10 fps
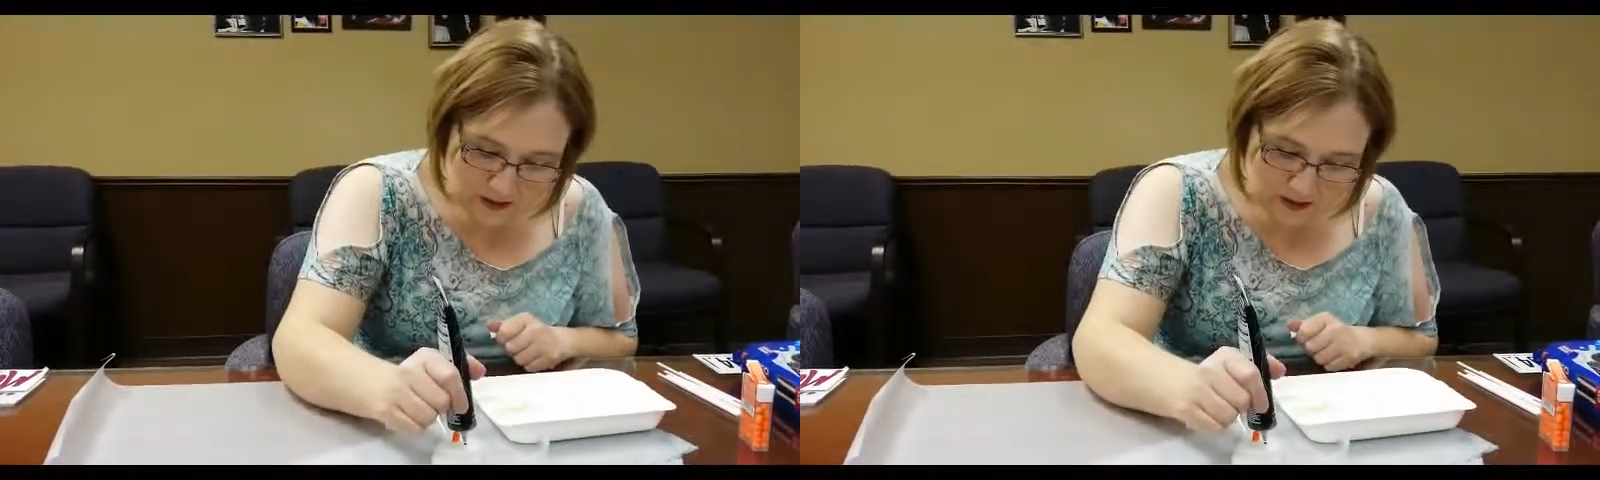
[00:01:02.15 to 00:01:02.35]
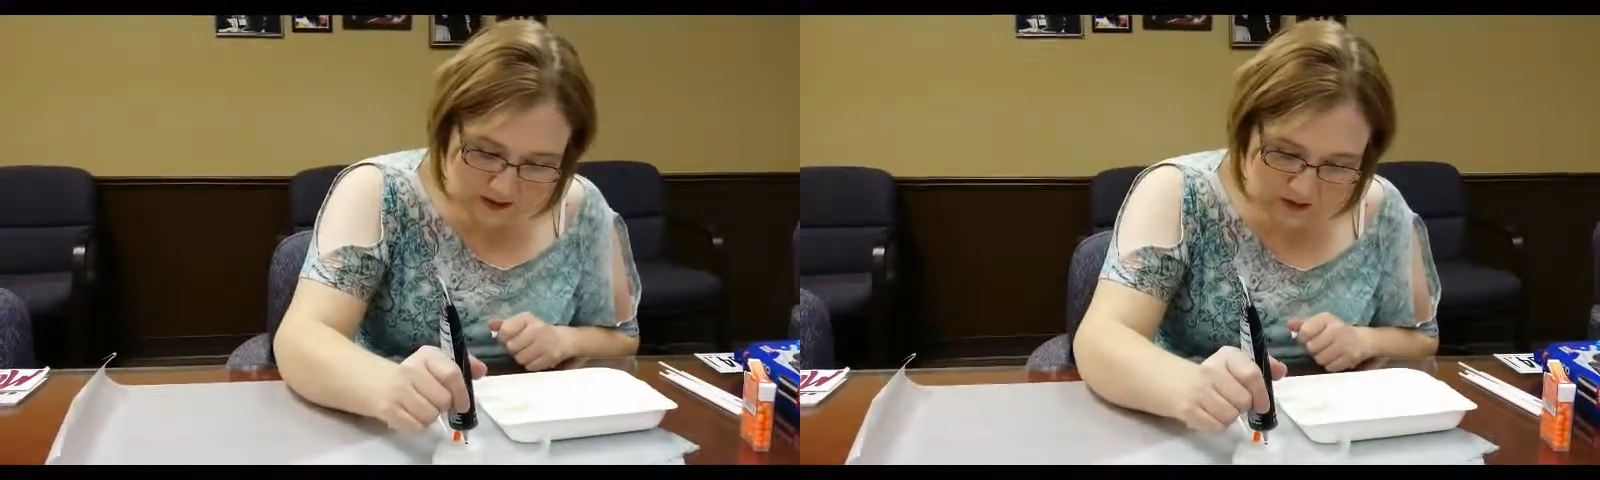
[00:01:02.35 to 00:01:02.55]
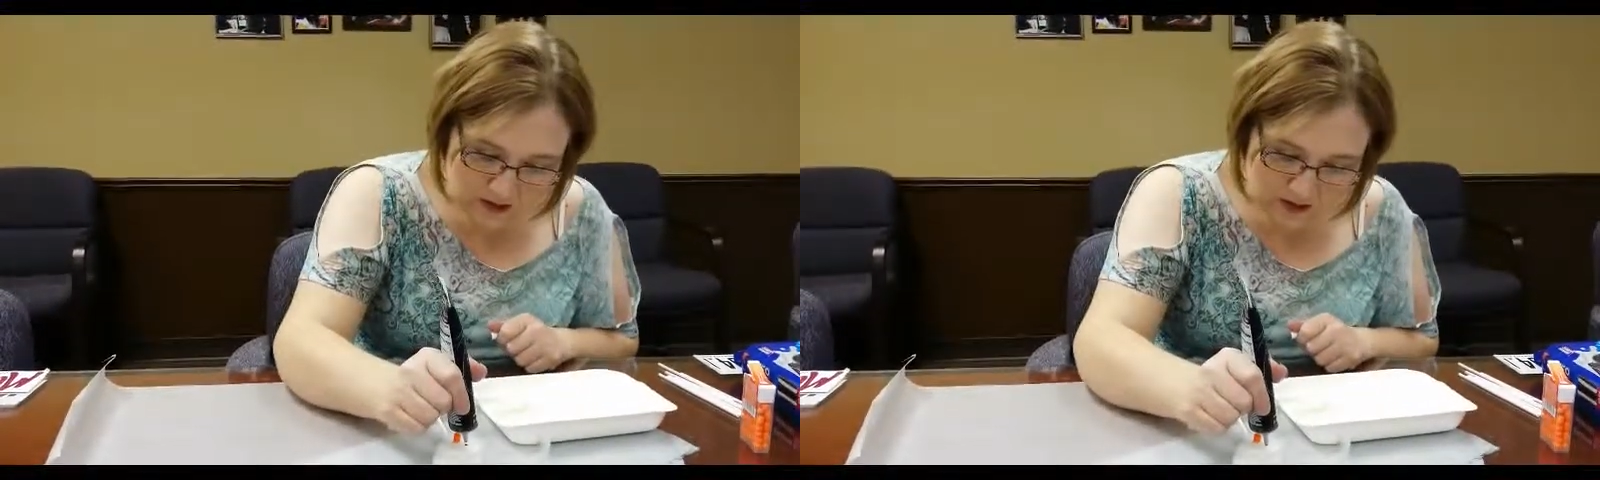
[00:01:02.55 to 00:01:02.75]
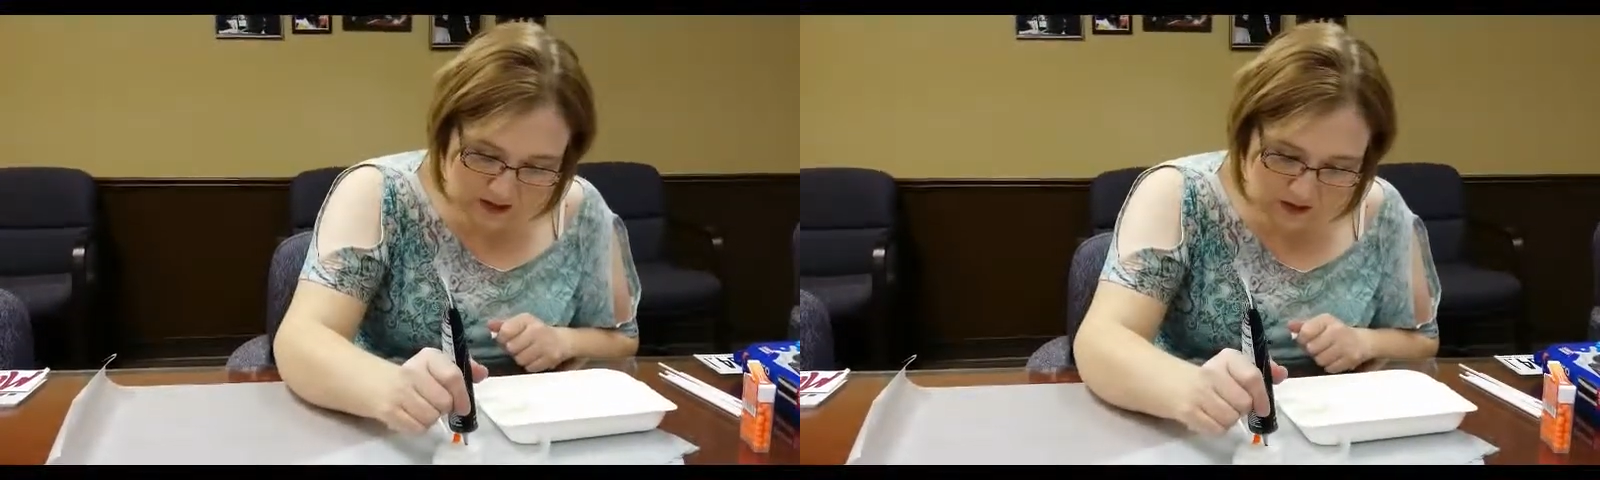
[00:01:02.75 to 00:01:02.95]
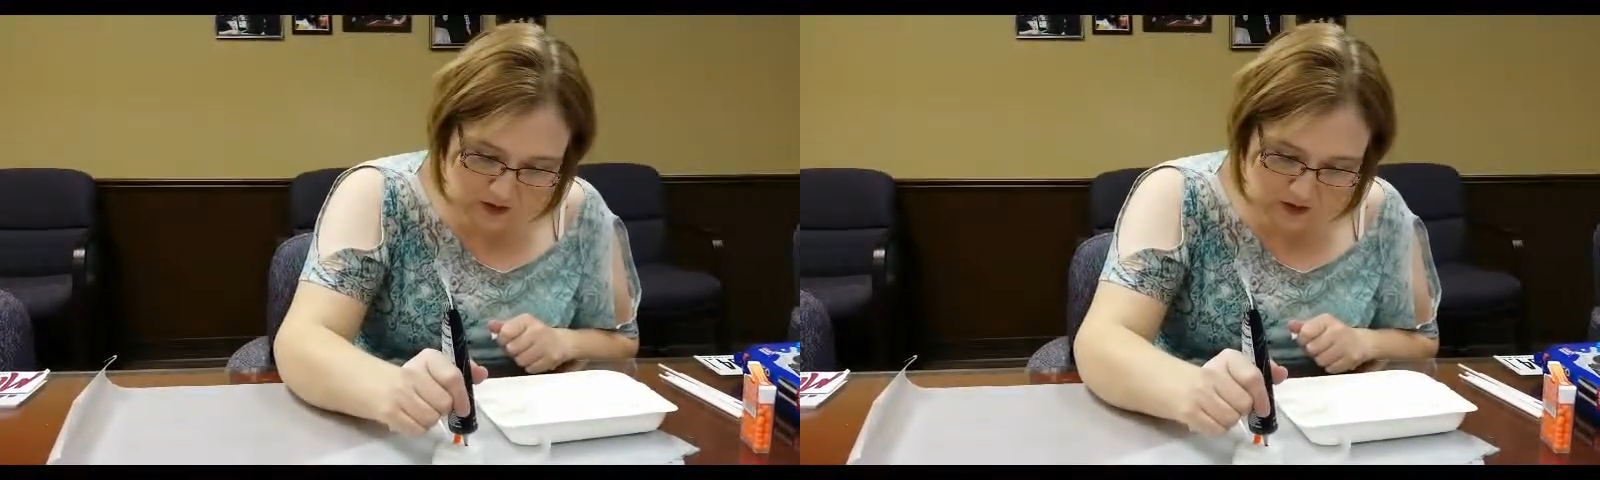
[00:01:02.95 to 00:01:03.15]
and you're just
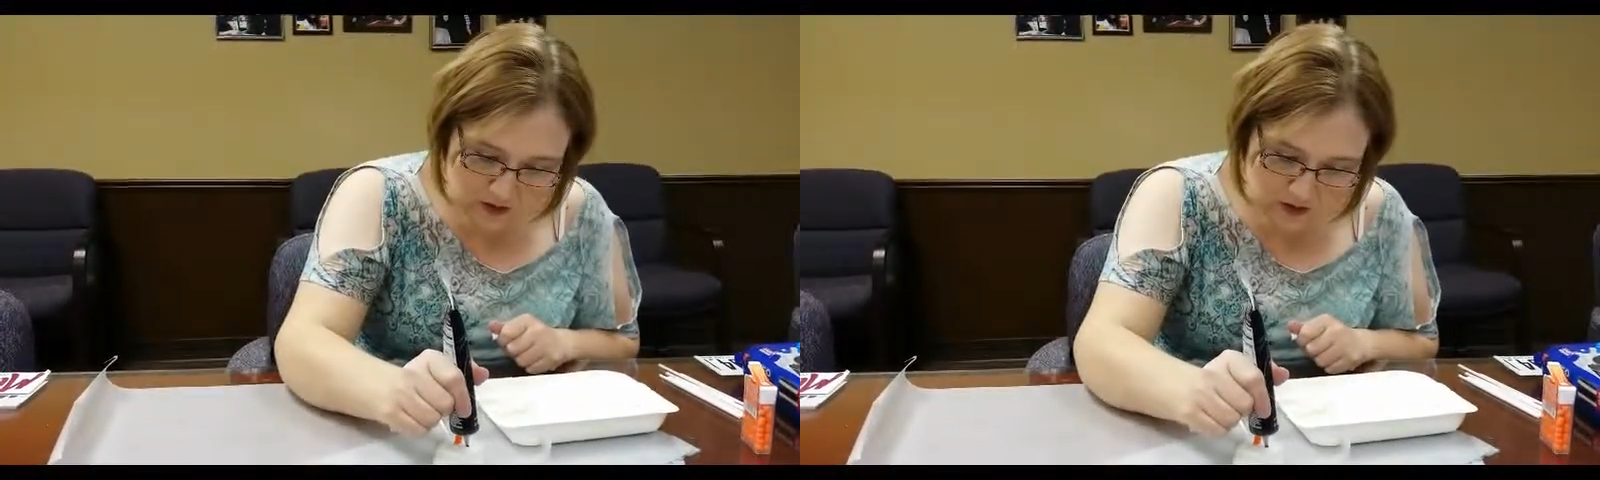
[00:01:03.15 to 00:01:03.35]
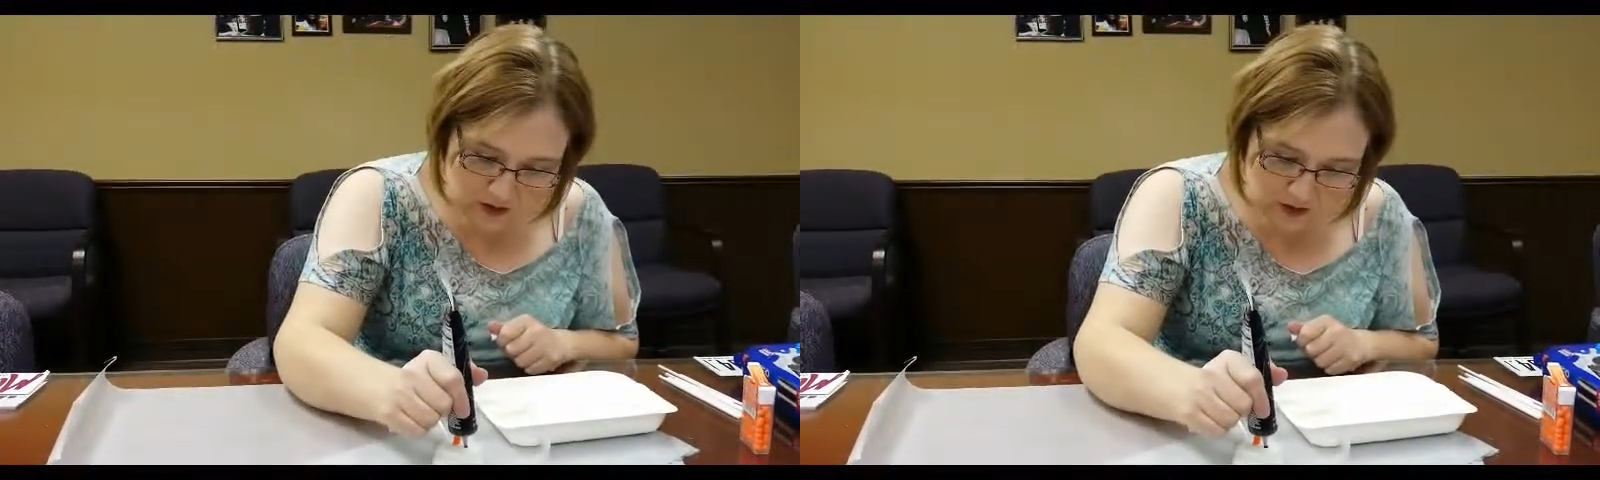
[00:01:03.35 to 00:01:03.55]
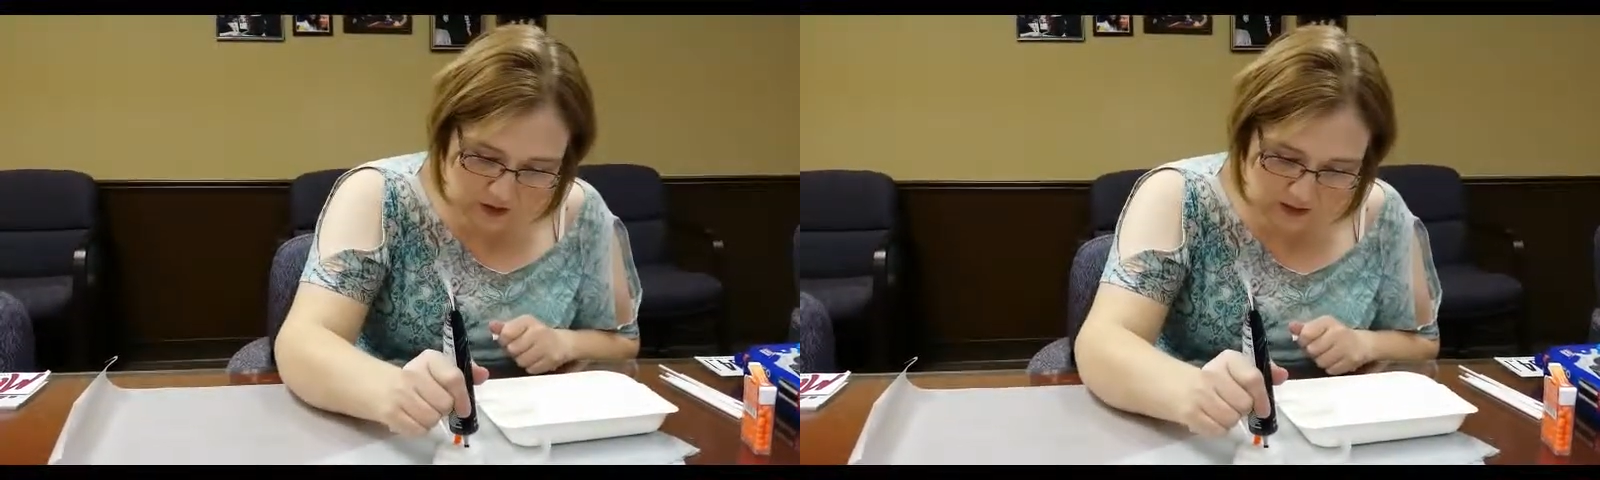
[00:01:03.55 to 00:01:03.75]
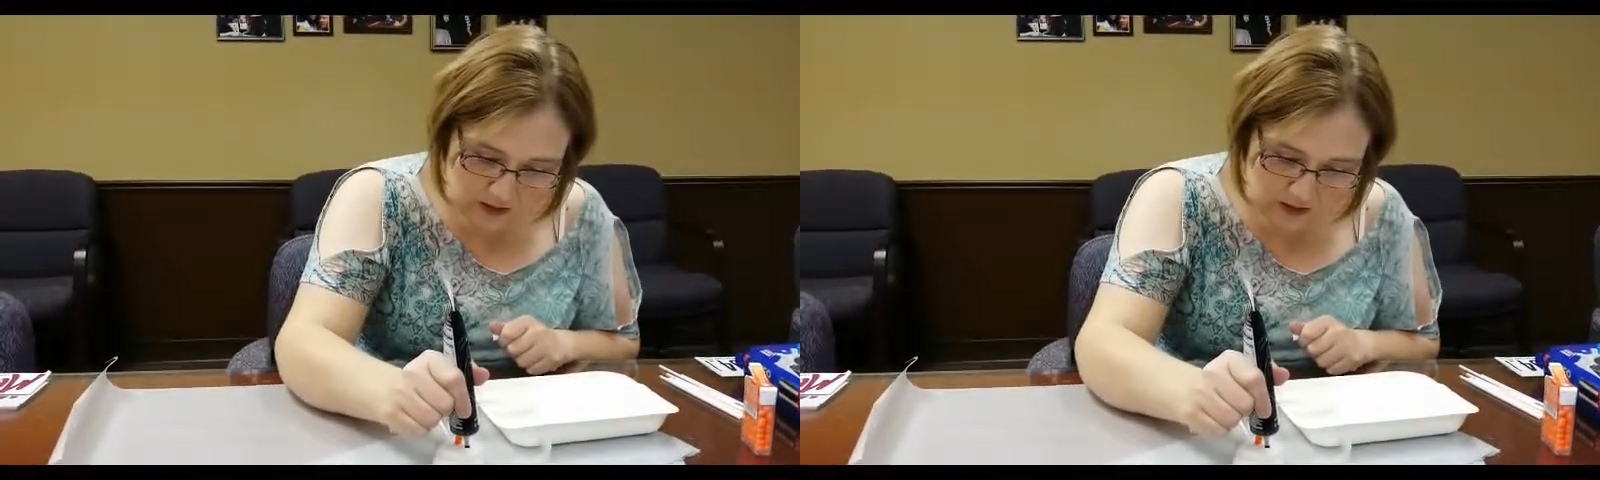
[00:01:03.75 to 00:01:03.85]
gonna do cute